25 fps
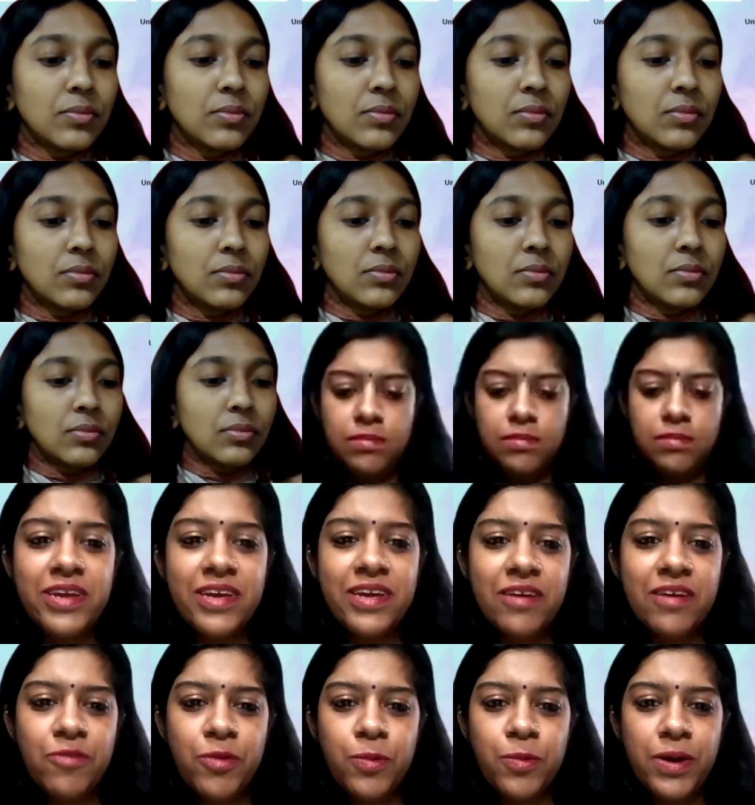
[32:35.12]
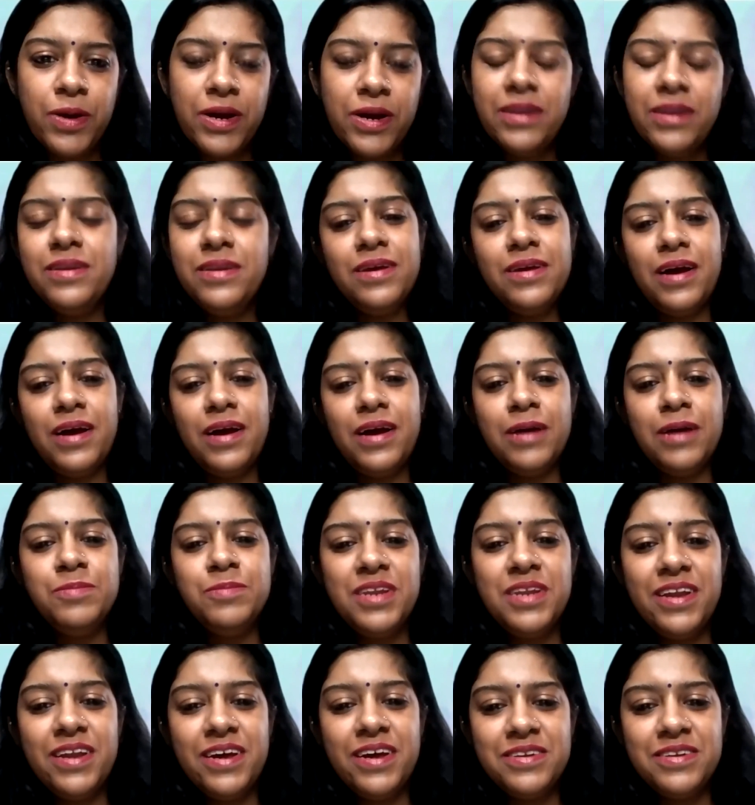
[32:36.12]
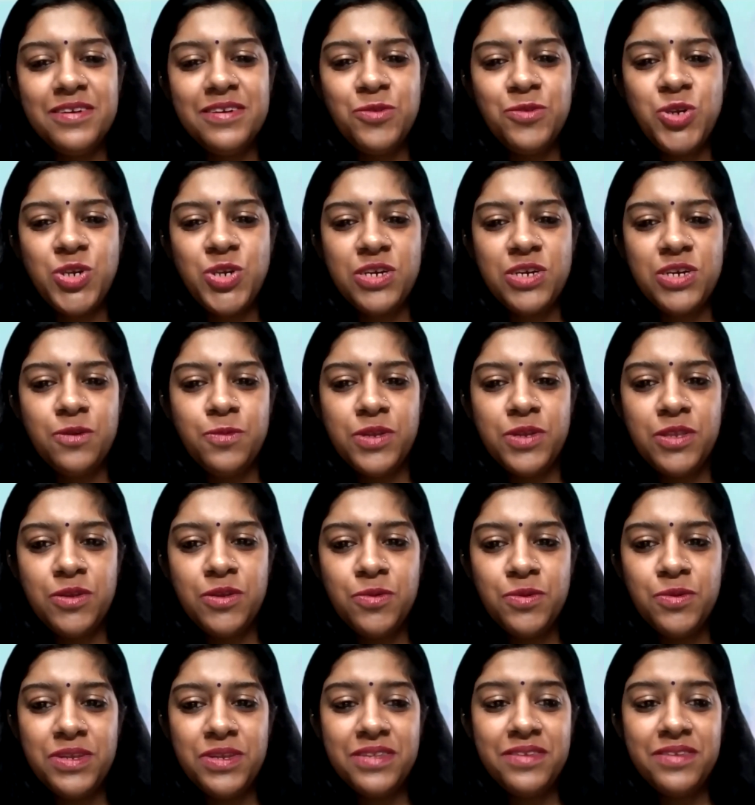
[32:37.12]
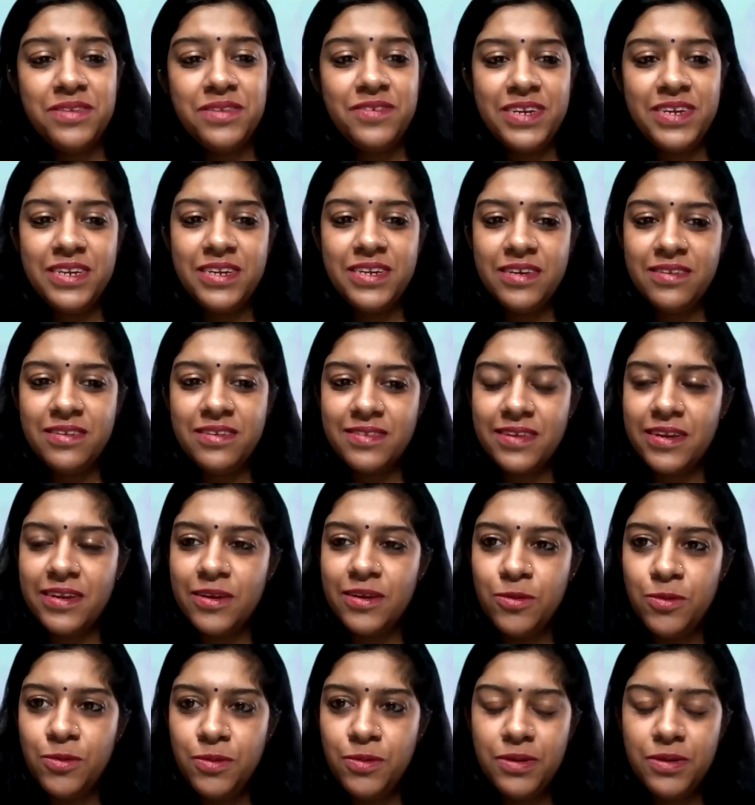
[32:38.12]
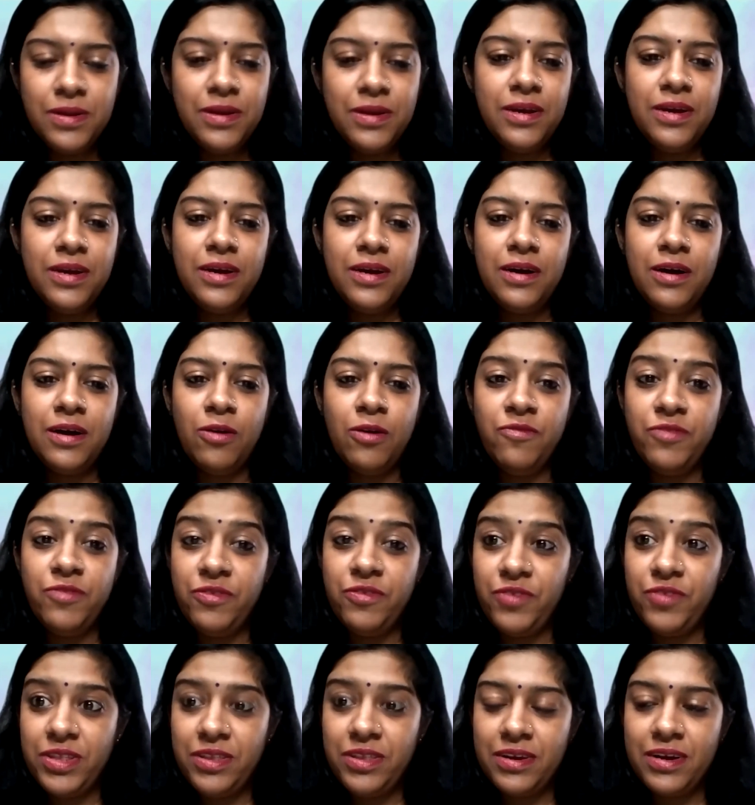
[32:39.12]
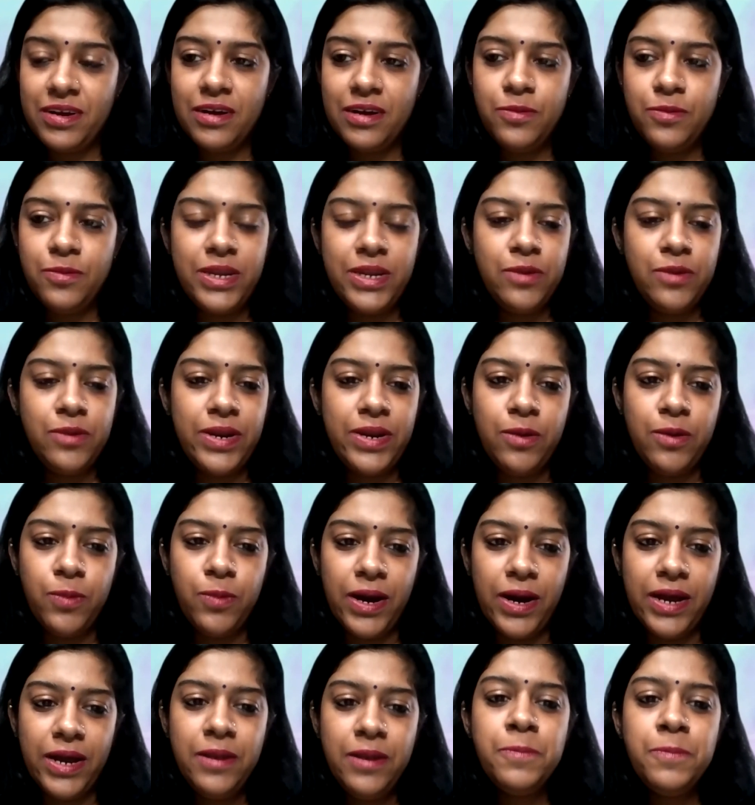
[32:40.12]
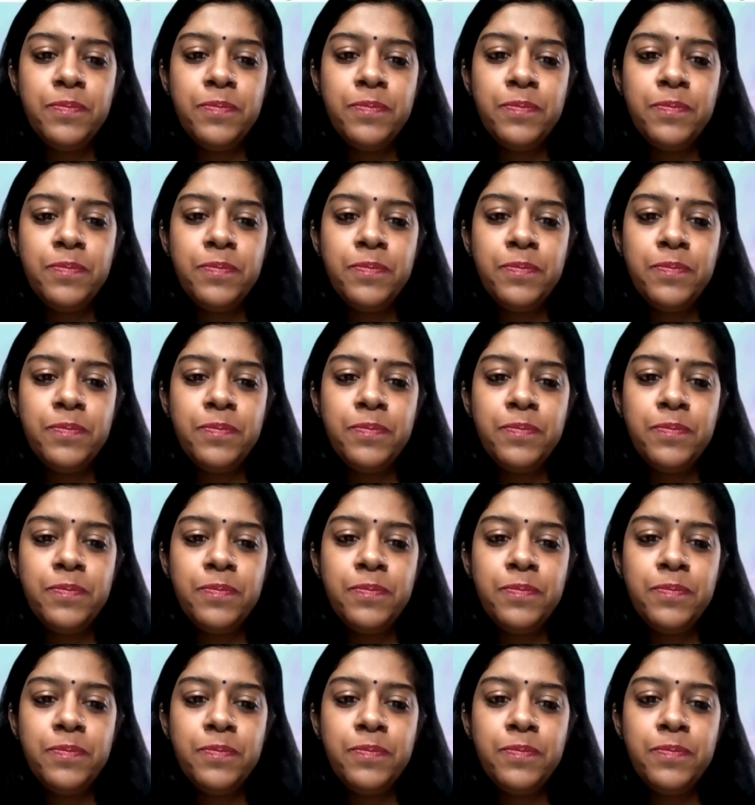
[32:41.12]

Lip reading: Good morning, everyone. I'm delighted to share with you the three-day schedule of the Vritika 2021.